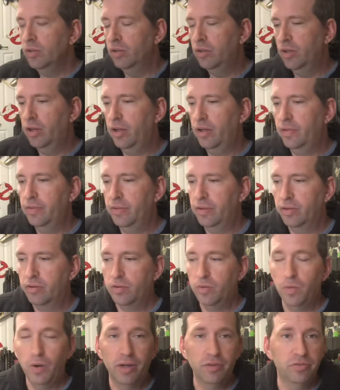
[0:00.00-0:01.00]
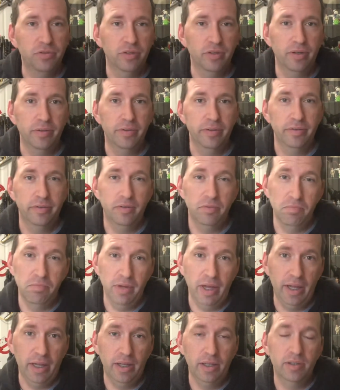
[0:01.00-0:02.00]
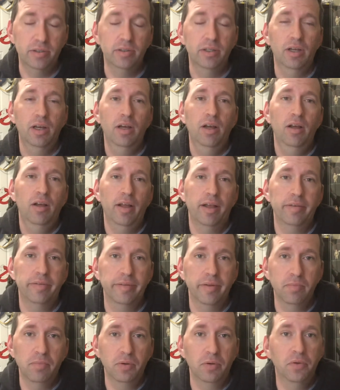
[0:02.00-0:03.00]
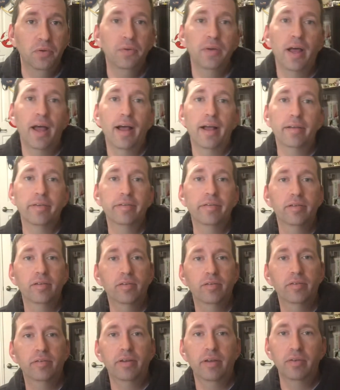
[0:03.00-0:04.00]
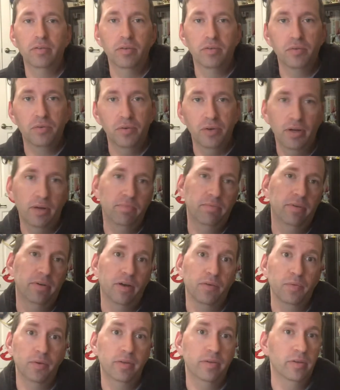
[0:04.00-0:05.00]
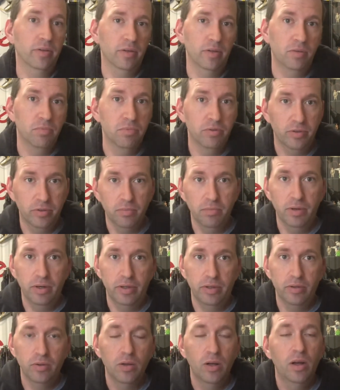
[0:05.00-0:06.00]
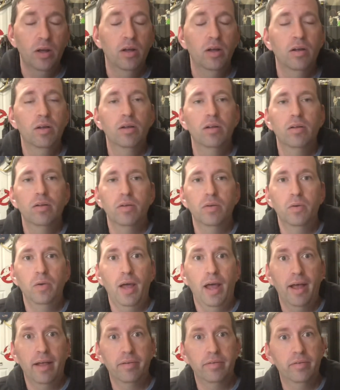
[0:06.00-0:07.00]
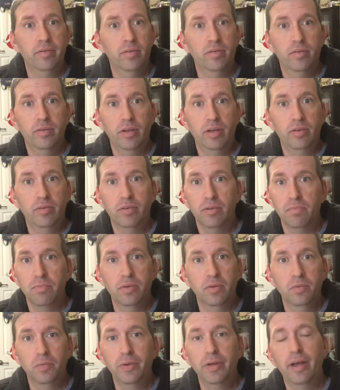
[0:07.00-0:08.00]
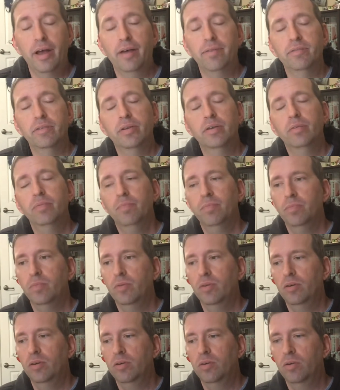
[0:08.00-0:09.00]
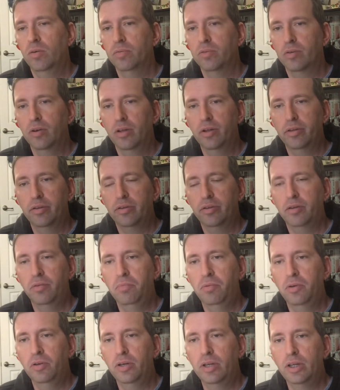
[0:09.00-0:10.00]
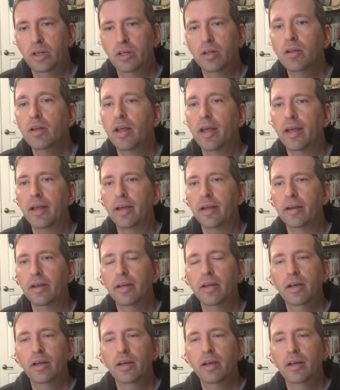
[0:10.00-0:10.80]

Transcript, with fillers: uh, this question, on this debate, as someone who has seen the script, not recently, but somebody who has seen something that we haven't uh, overall as a community. And